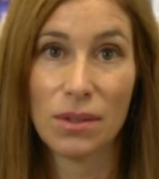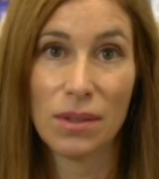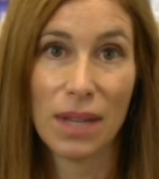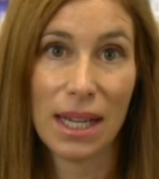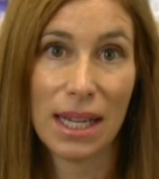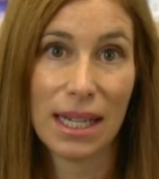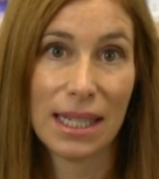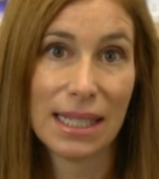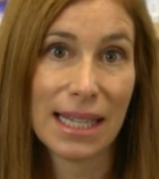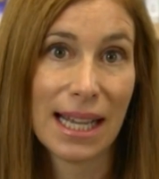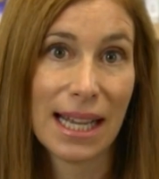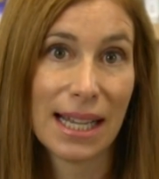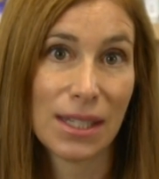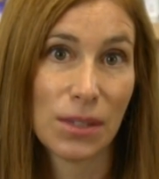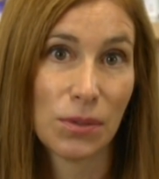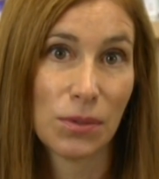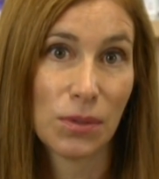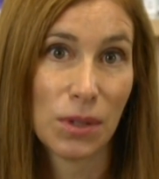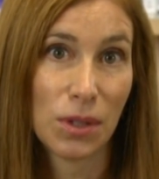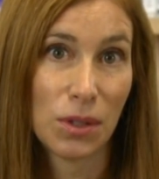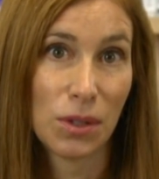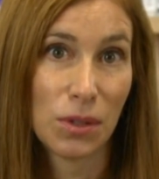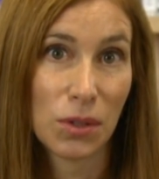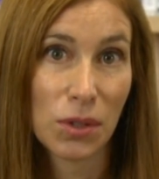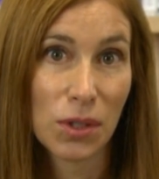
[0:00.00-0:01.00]
they test
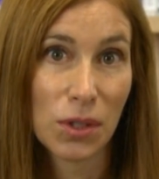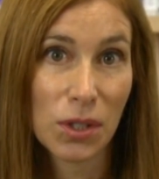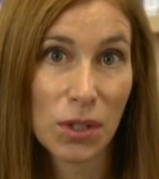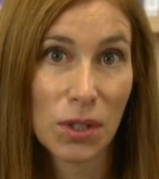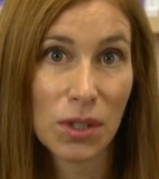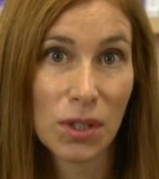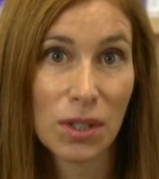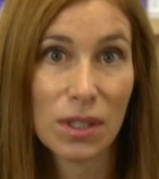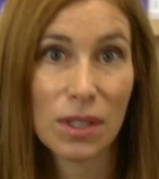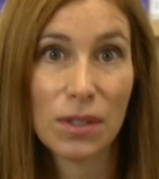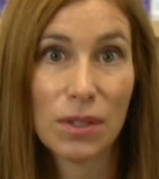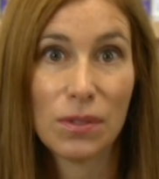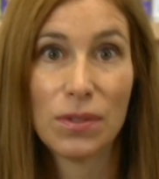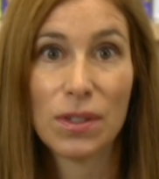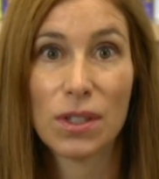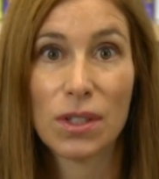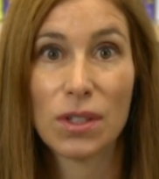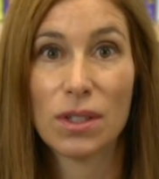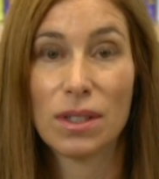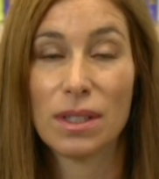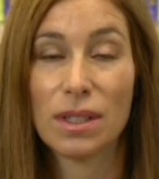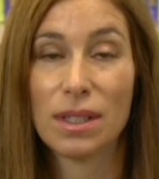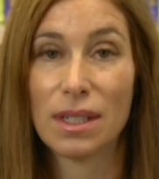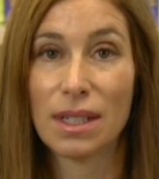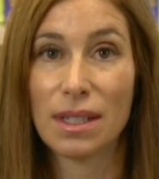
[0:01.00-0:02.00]
for nutritional
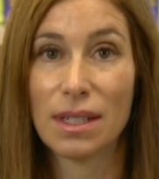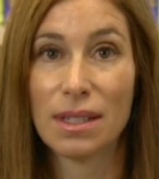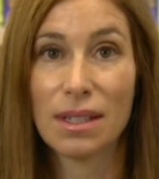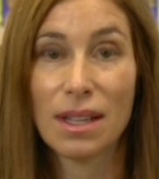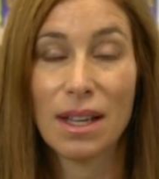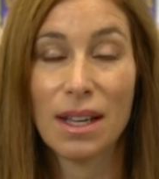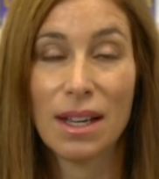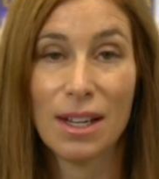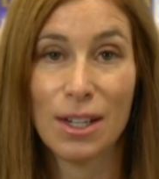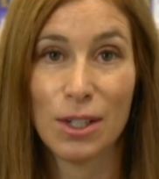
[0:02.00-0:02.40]
deficiencies?